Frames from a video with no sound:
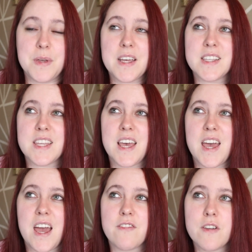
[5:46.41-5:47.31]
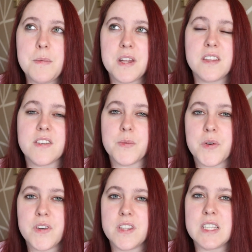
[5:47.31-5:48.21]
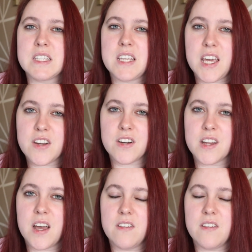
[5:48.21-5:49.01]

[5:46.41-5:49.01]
because everybody in this world is scared